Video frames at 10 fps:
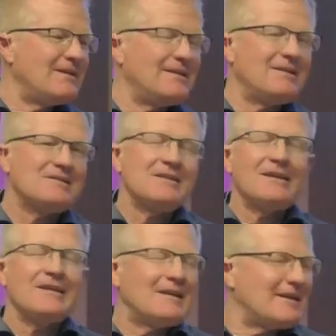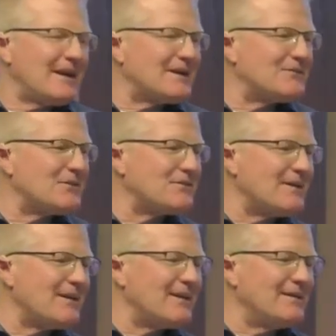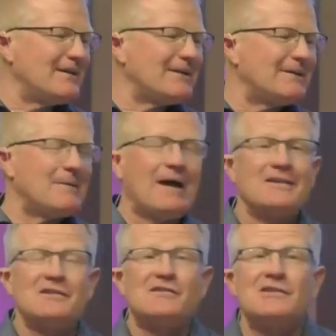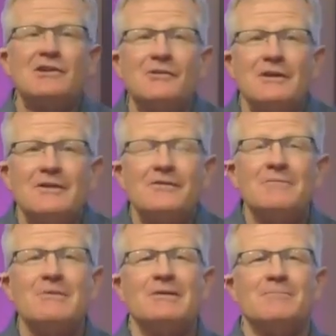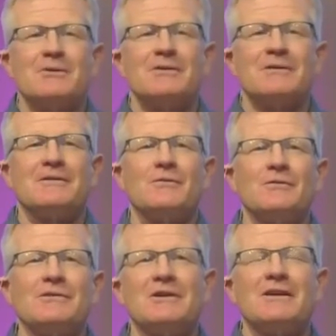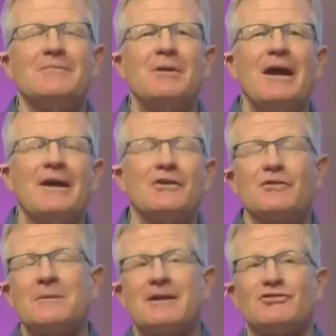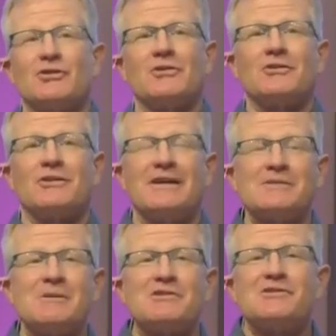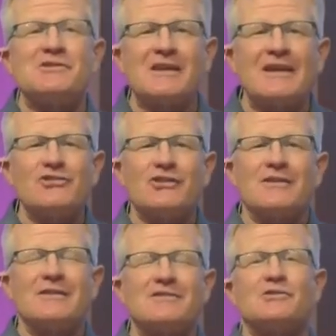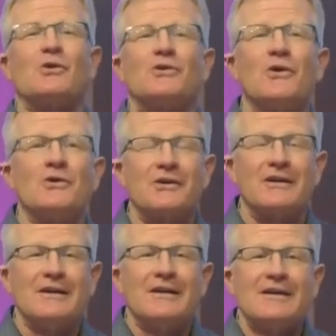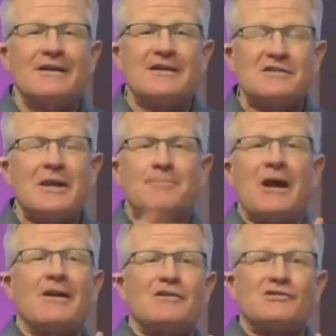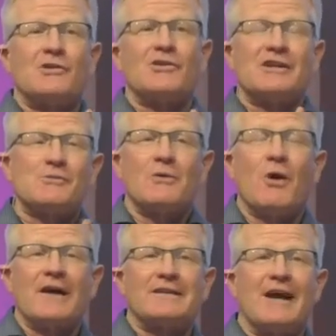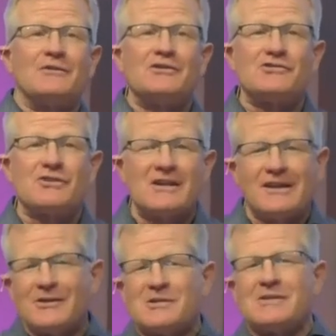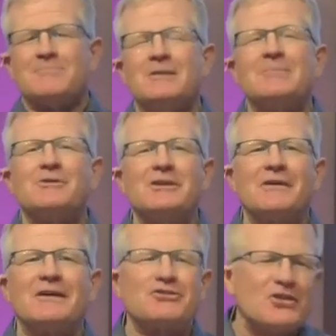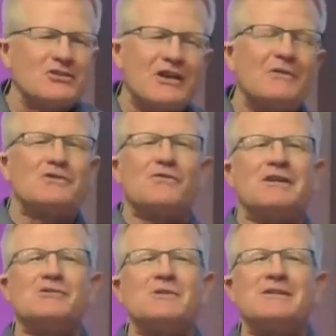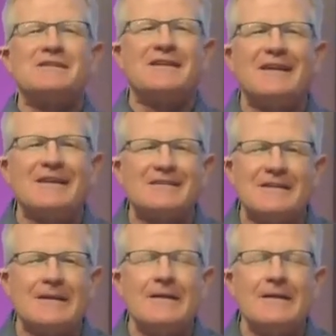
sickening kind of a thing. I can still remember looking back over my shoulder as Mr. Seisha, the store owner, stepped out of the store as we walked down the street. He was a member of our church. I was friends with his kids, and